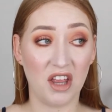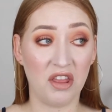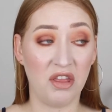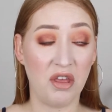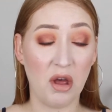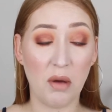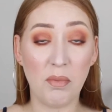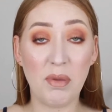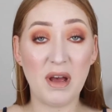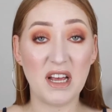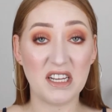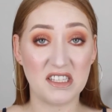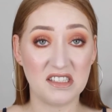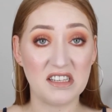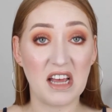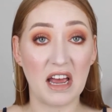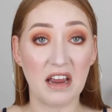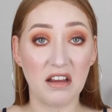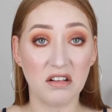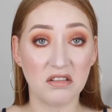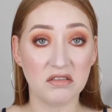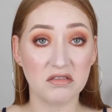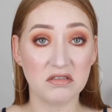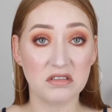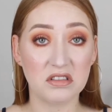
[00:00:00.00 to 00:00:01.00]
the best
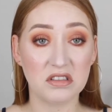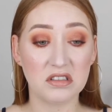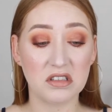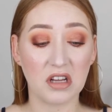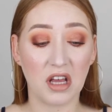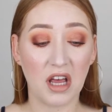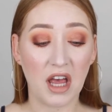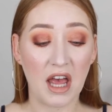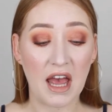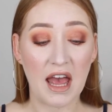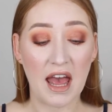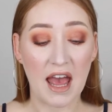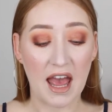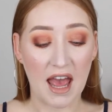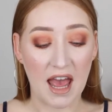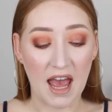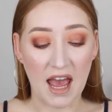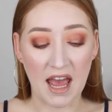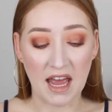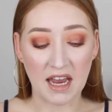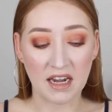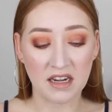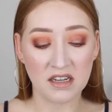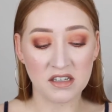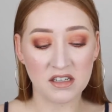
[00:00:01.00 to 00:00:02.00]
sales
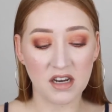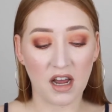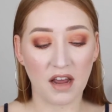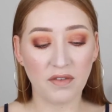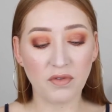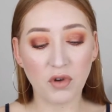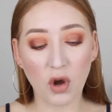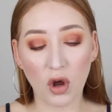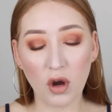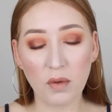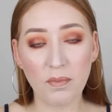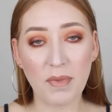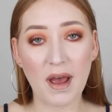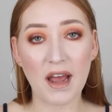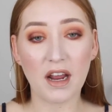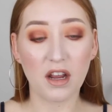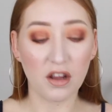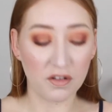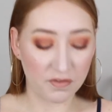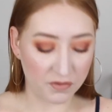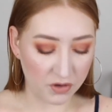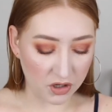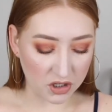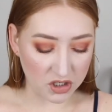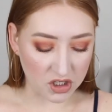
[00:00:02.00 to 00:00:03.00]
and I've gone back
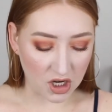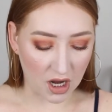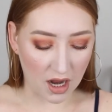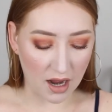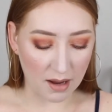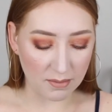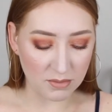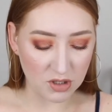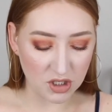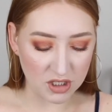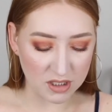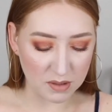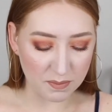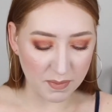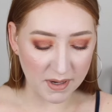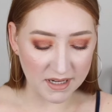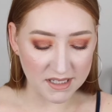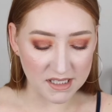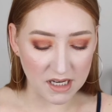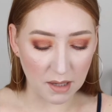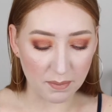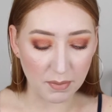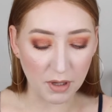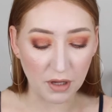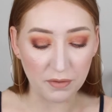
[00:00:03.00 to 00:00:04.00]
a few times, just
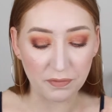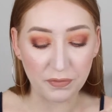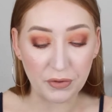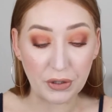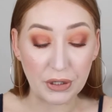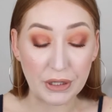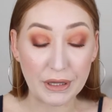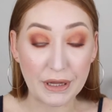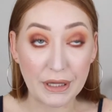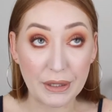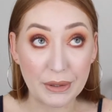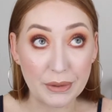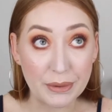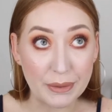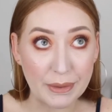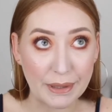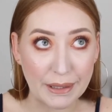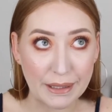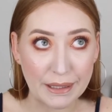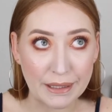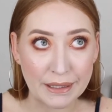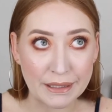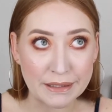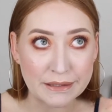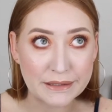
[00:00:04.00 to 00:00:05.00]
picked up a few little
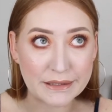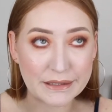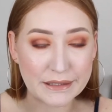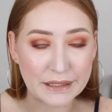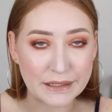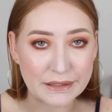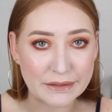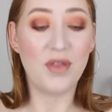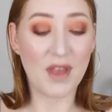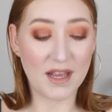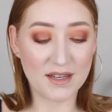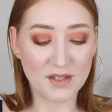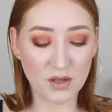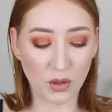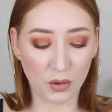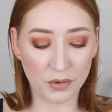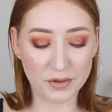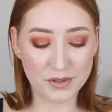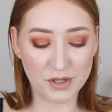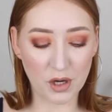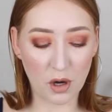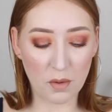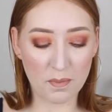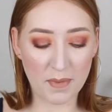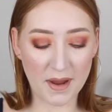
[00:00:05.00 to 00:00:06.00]
things. There's
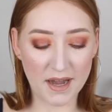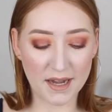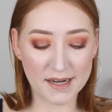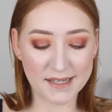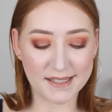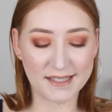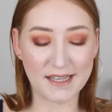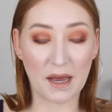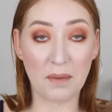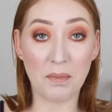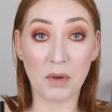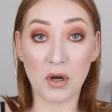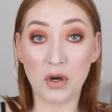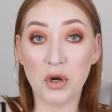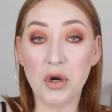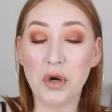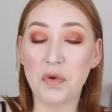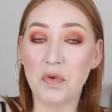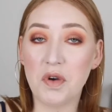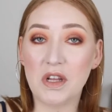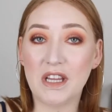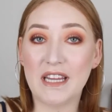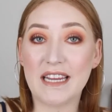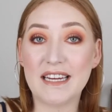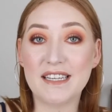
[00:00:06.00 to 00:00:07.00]
also been some new
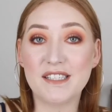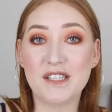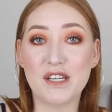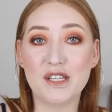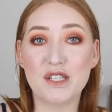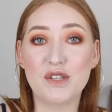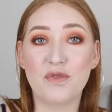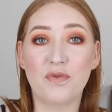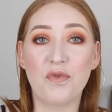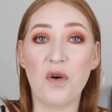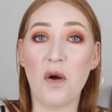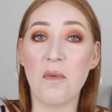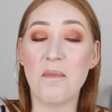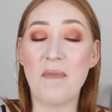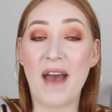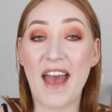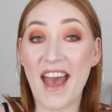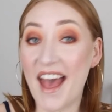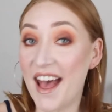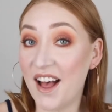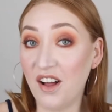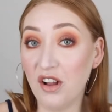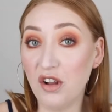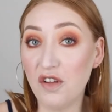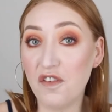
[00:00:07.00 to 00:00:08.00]
releases from
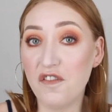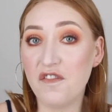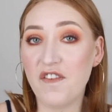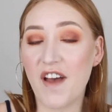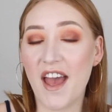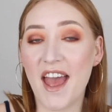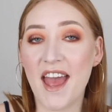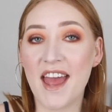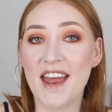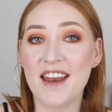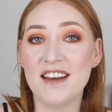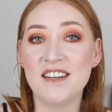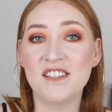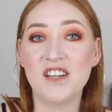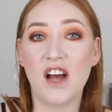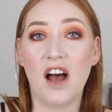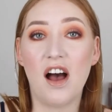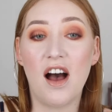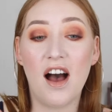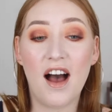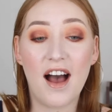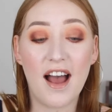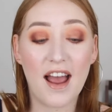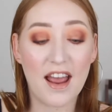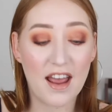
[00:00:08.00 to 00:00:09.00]
e.l.f. and
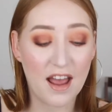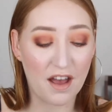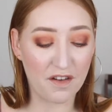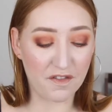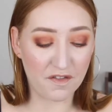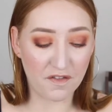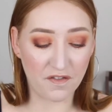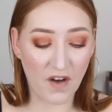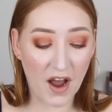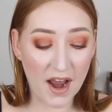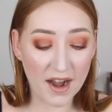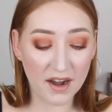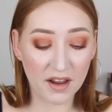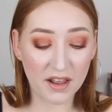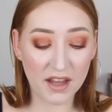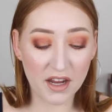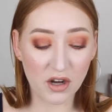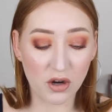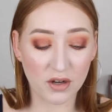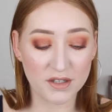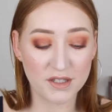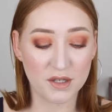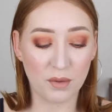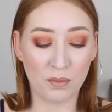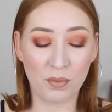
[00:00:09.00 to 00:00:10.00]
I have finally
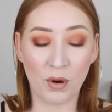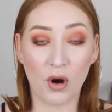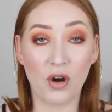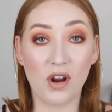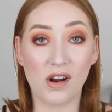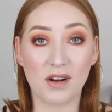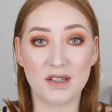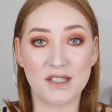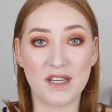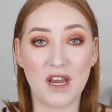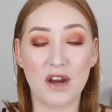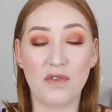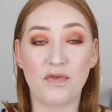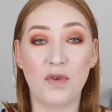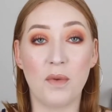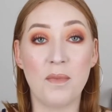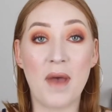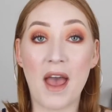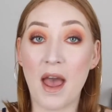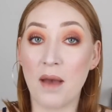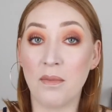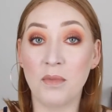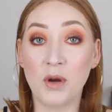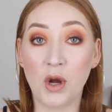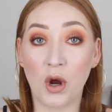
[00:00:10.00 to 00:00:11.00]
got some products here
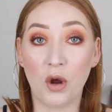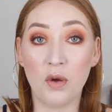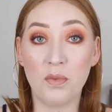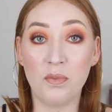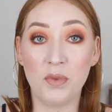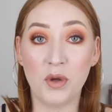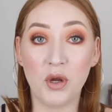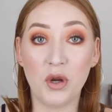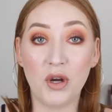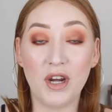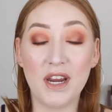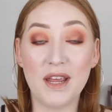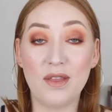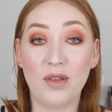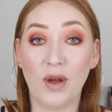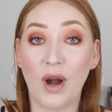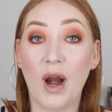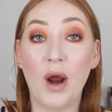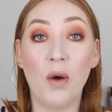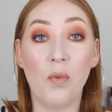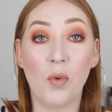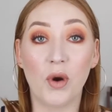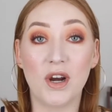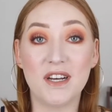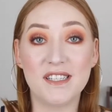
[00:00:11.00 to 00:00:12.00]
from MCO Beauty that
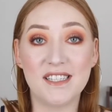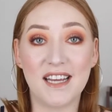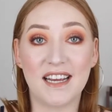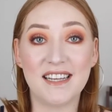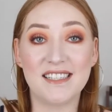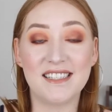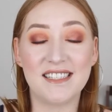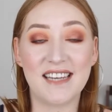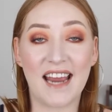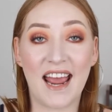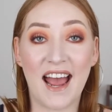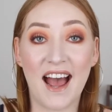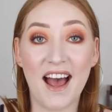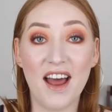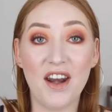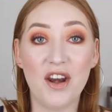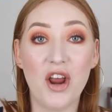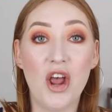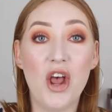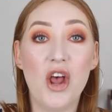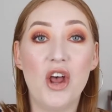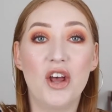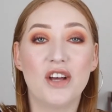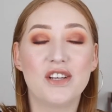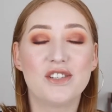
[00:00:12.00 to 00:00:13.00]
I want to test out.
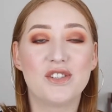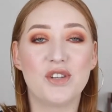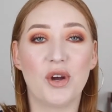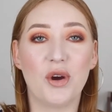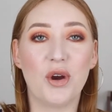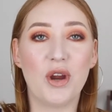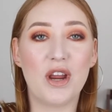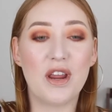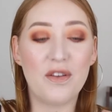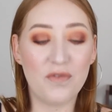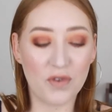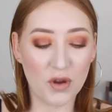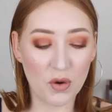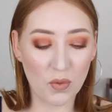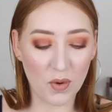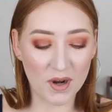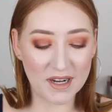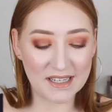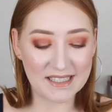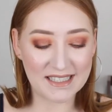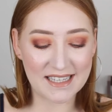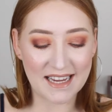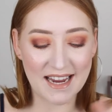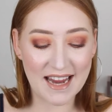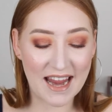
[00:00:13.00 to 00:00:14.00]
So if you want
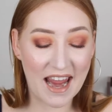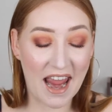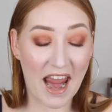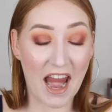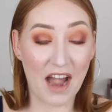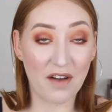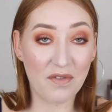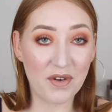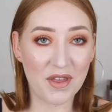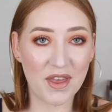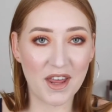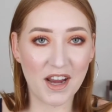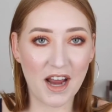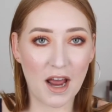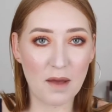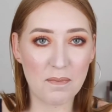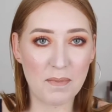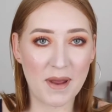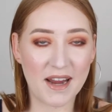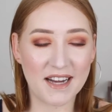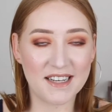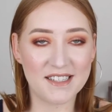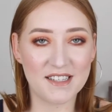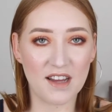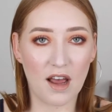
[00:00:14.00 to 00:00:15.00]
to see everything I
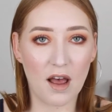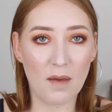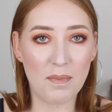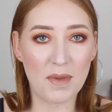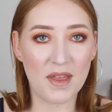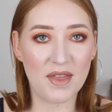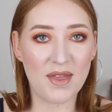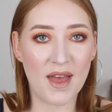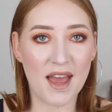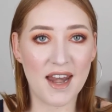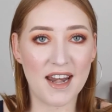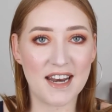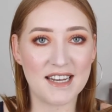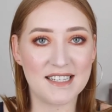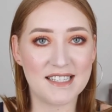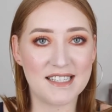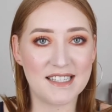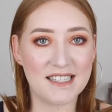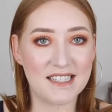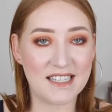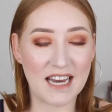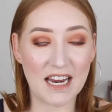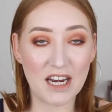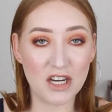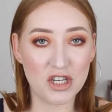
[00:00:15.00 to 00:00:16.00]
picked up, then
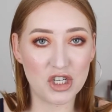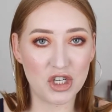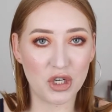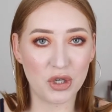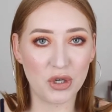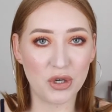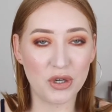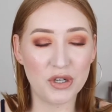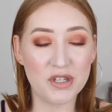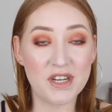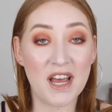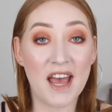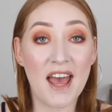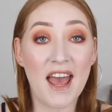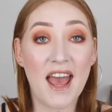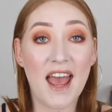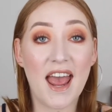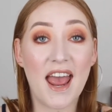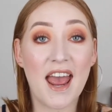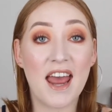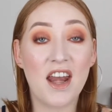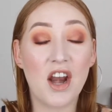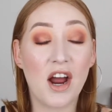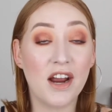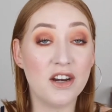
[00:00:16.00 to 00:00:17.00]
stay tuned.
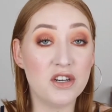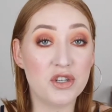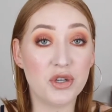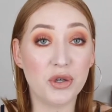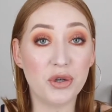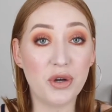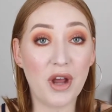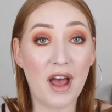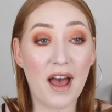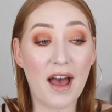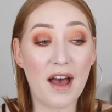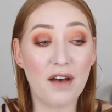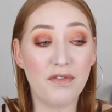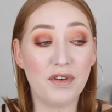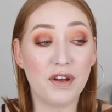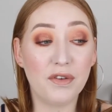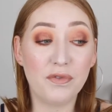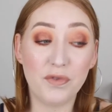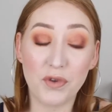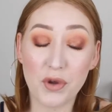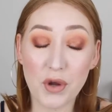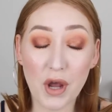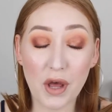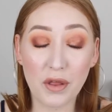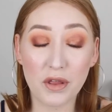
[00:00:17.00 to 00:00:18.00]
And I do have a
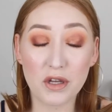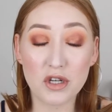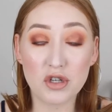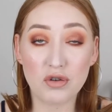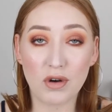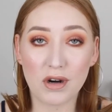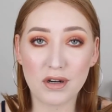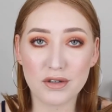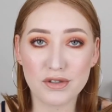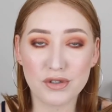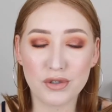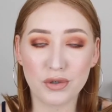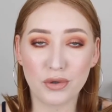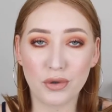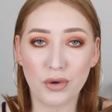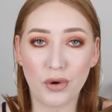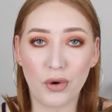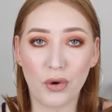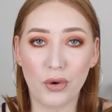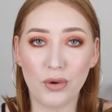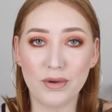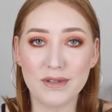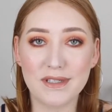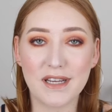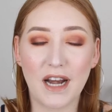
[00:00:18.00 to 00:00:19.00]
few other drugstore
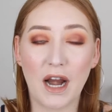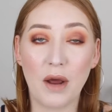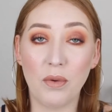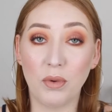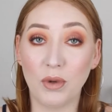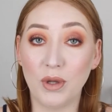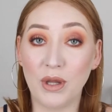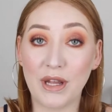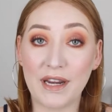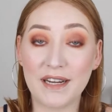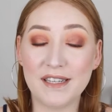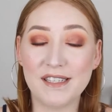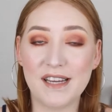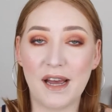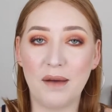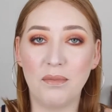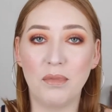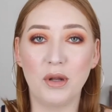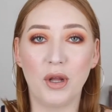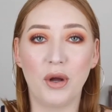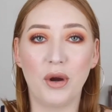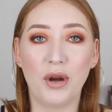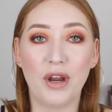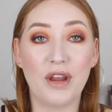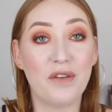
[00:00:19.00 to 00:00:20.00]
hauls that I will link down
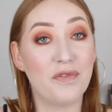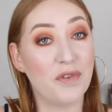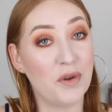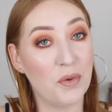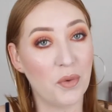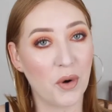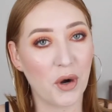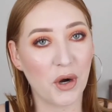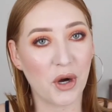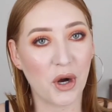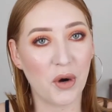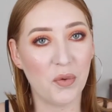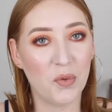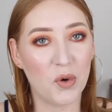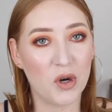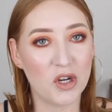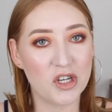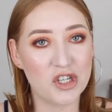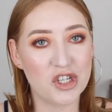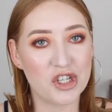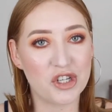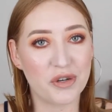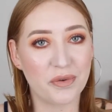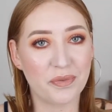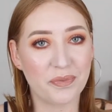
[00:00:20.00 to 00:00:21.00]
below if you want to go
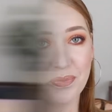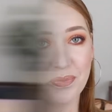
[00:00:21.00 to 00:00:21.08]
watch.